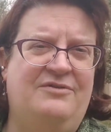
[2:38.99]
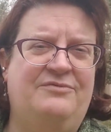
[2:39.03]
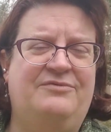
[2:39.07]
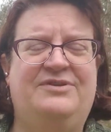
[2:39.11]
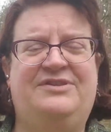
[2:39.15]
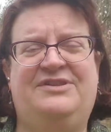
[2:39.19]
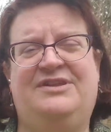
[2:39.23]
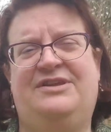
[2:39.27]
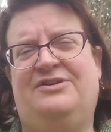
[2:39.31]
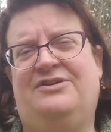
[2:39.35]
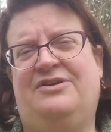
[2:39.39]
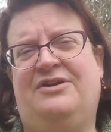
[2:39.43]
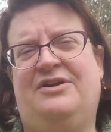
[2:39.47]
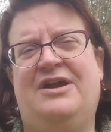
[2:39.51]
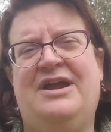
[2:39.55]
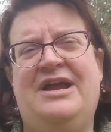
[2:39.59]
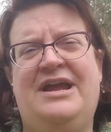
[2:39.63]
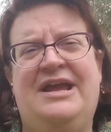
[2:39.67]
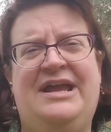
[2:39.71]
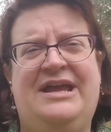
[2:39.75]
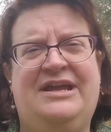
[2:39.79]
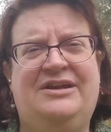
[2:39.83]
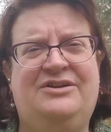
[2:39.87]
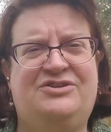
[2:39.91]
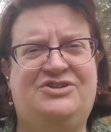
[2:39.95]
within our
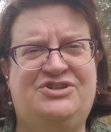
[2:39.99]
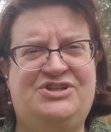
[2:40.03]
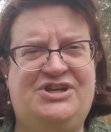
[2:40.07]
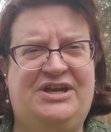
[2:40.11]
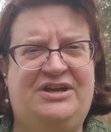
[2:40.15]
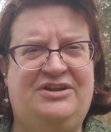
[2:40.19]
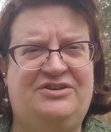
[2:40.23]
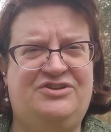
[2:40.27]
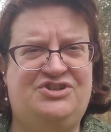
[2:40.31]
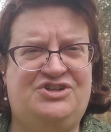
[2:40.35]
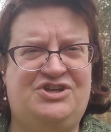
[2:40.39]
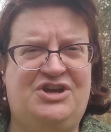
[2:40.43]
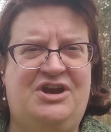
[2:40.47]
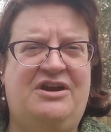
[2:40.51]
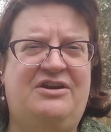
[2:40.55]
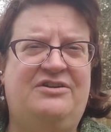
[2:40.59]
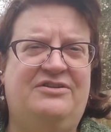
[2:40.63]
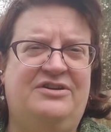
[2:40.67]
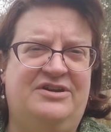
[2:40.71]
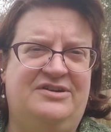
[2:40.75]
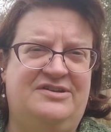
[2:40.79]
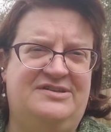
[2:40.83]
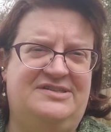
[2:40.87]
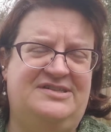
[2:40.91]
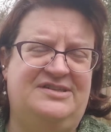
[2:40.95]
inner child
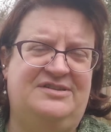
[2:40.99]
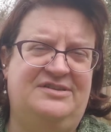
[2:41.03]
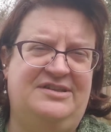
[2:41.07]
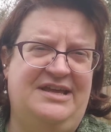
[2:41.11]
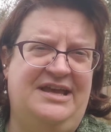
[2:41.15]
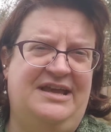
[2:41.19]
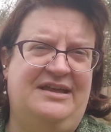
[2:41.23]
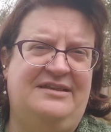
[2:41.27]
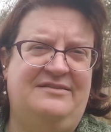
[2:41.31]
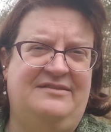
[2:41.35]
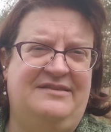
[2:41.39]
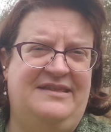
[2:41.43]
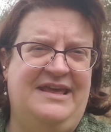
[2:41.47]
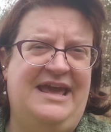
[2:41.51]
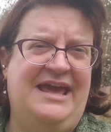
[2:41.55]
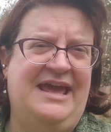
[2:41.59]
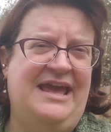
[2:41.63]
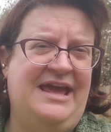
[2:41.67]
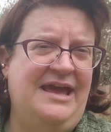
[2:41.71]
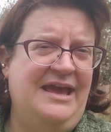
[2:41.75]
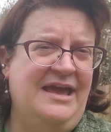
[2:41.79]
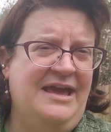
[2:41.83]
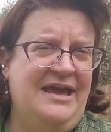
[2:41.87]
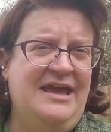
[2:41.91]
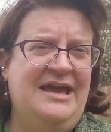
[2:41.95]
chakra, so that they